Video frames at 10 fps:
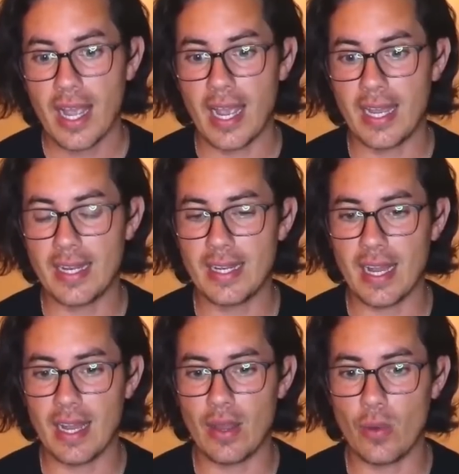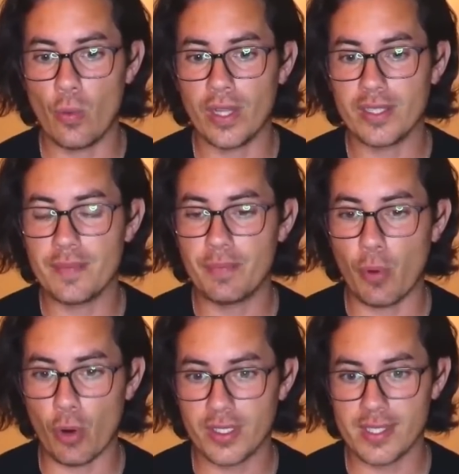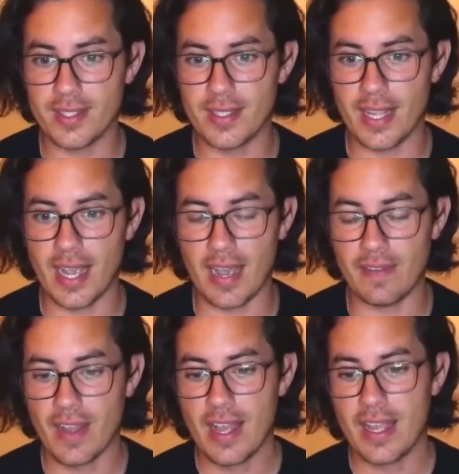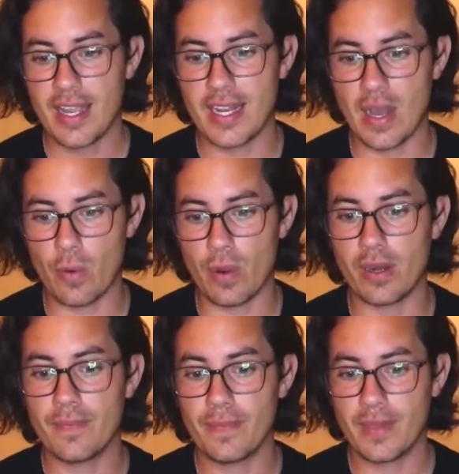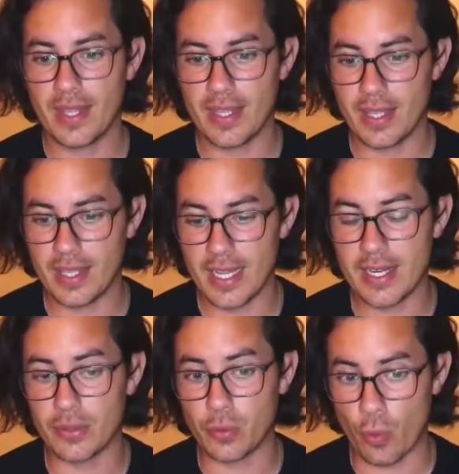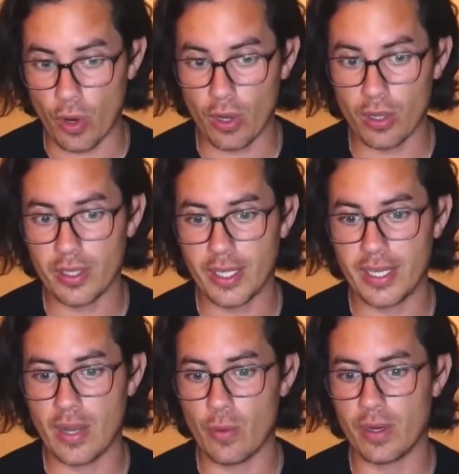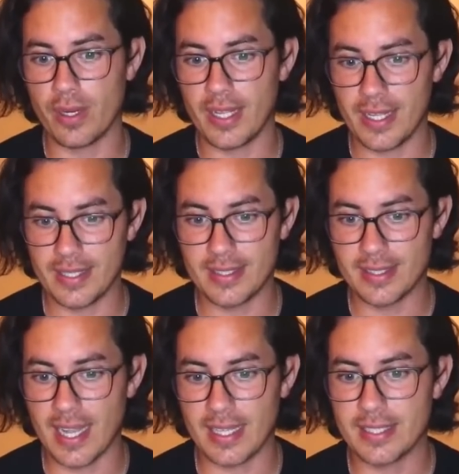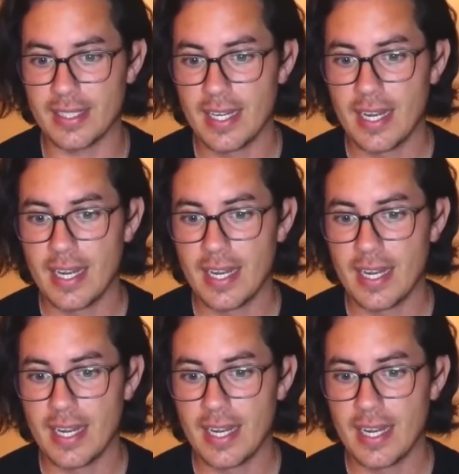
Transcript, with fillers: and what importance they have in our inner world, in our inside,